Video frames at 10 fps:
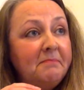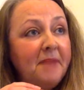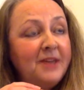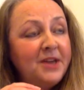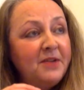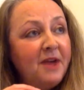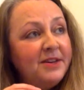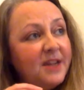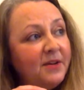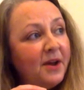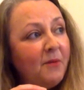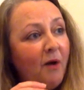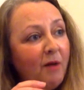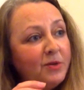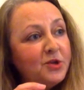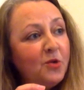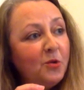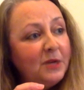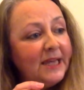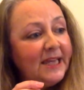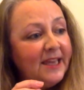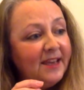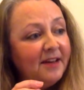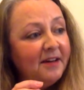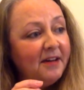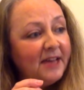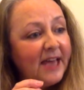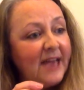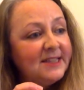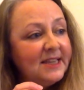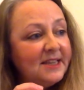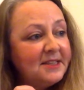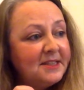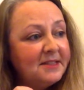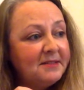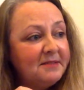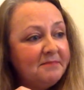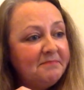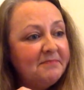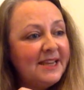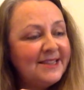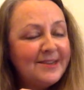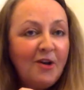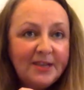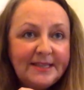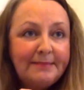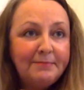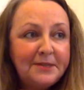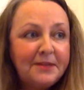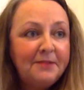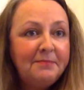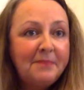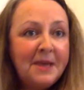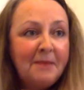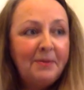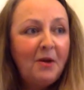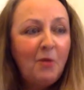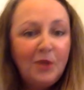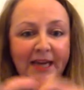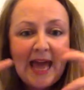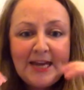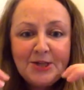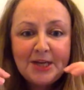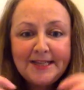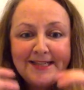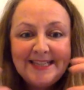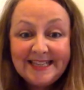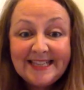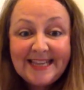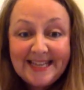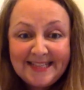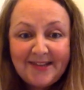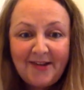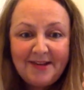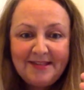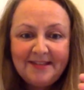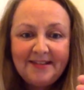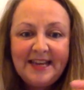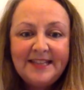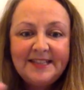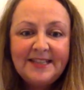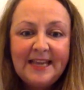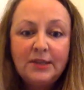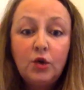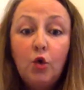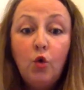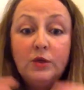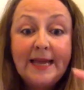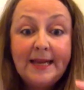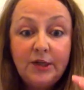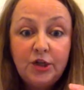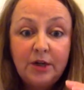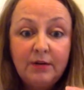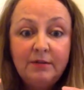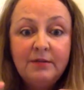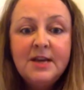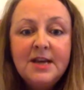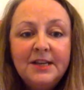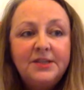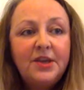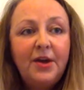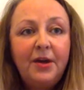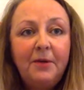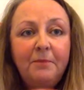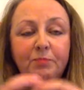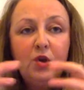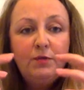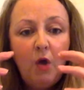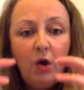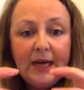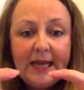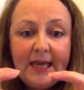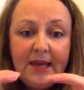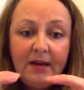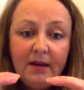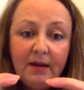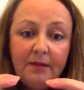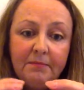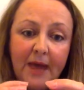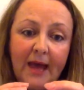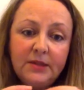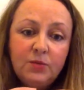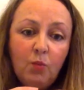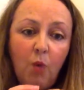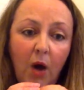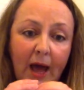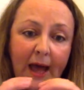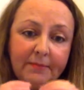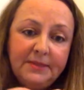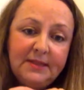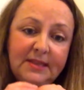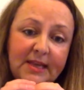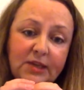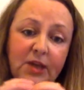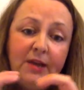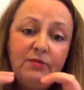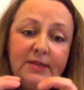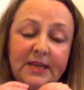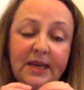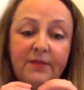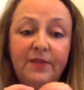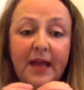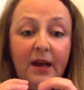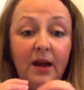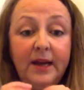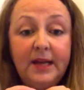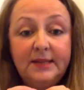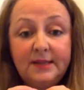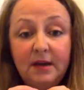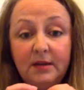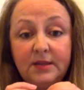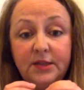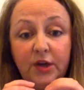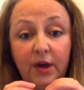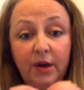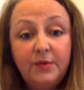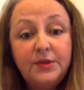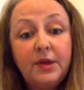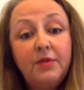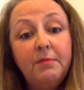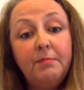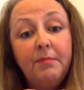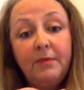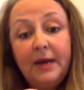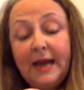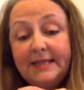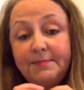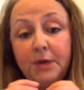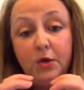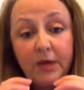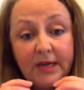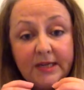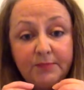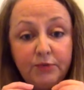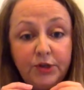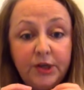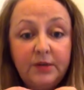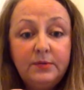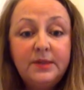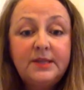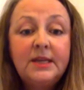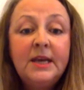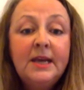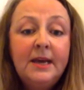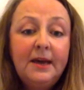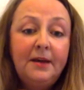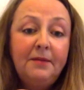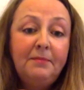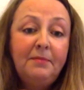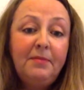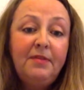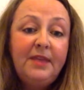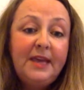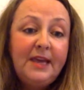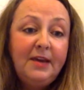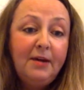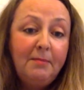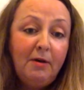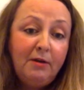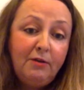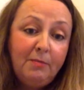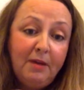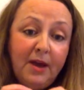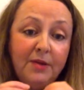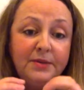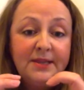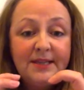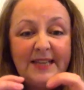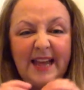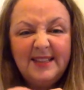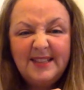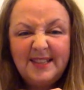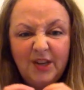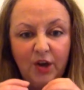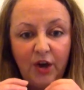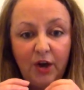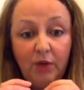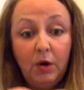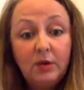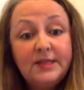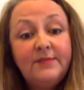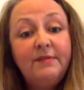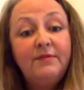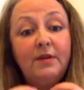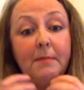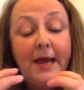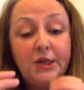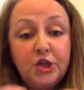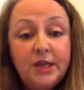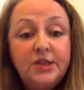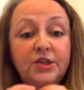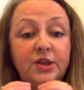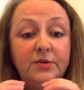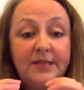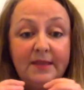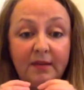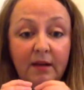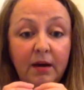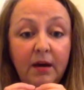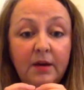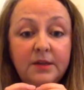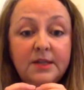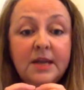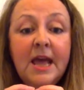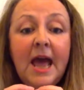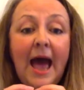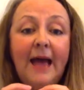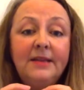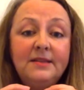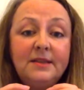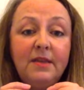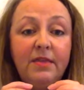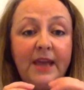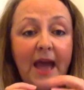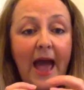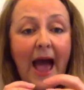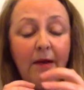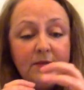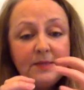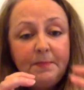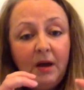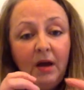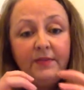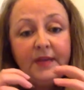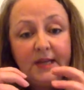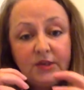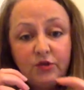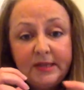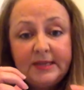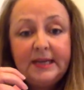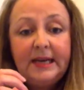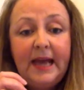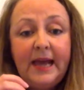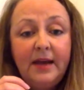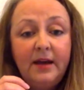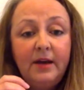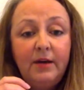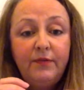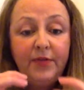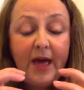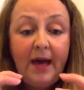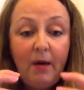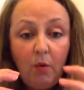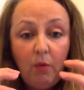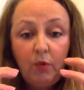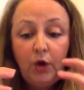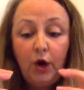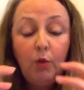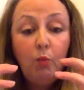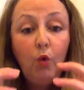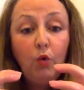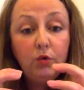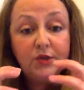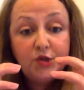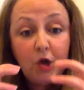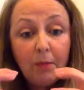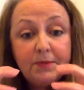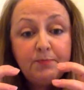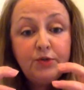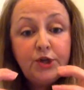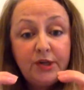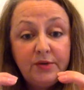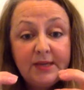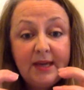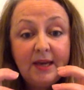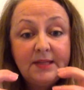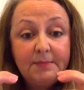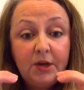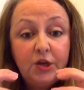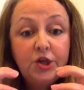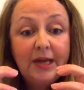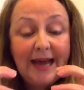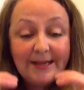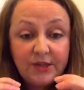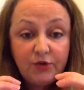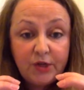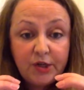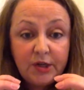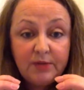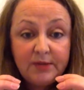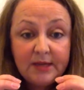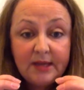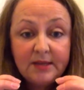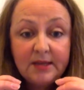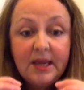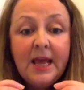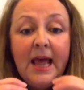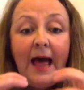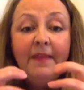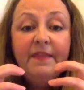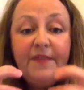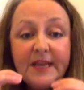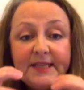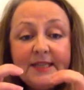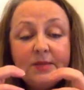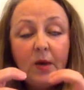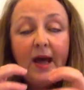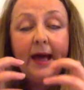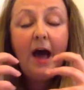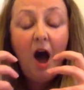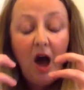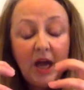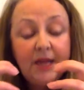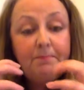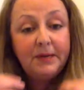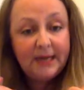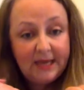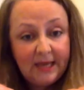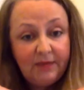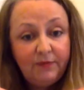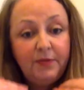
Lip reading: don't know what I would call leaky gut. I guess it's not a symptom, but I wouldn't gauge it as a disease either. It's a causation. So you've got leaky gut, and what happens is the integrity of that lining starts to go, so the less mucin is produced, the gut microbiota tends to go, lots of inflammation ensues in the gut, and the outer part, the extrinsic layer of that gut wall, stops producing as much gastric juices. And this is where I believe the